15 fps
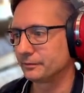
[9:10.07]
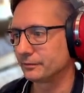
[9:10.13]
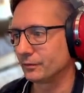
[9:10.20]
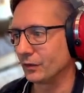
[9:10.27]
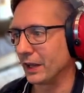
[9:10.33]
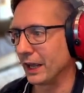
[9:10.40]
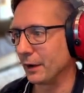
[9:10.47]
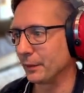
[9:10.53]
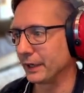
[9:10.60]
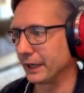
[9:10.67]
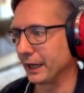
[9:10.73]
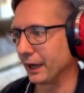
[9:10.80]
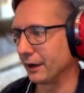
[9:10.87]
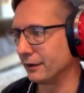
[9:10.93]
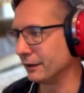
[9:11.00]
There we
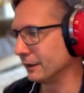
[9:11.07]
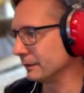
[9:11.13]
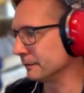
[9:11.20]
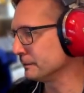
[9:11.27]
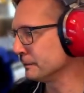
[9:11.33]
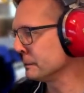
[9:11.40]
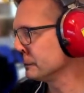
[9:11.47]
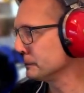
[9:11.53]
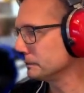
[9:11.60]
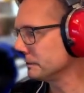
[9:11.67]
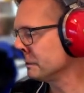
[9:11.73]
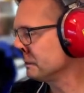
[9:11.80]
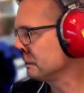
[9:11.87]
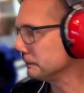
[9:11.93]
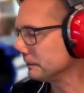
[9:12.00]
go, look.
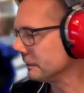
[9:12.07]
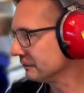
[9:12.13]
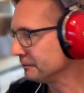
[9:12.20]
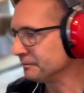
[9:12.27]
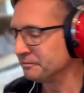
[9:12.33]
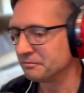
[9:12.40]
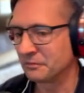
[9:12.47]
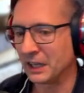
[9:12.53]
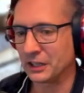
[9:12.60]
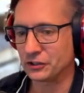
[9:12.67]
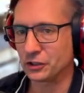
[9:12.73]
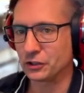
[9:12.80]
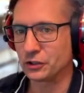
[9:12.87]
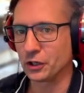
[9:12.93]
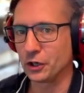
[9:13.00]
That
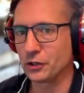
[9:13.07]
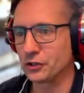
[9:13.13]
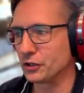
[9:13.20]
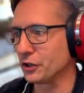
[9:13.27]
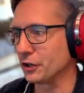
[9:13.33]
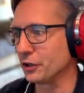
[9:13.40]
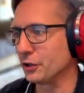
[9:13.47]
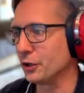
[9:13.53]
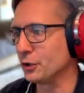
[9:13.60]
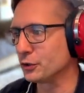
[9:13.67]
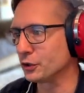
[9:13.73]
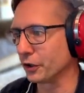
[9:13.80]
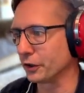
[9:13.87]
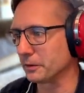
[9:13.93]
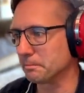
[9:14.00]
just shows you who's
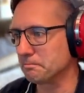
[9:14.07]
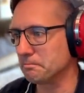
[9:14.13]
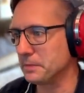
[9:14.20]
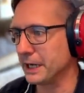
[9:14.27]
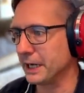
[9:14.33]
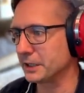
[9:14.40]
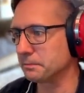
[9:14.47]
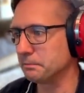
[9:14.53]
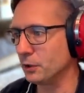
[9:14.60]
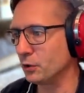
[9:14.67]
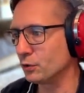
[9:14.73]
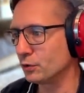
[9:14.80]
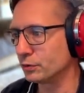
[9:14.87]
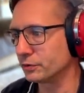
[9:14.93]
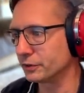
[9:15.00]
got the biggest
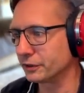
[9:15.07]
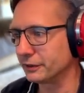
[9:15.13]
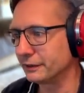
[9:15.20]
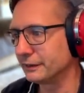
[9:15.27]
balls.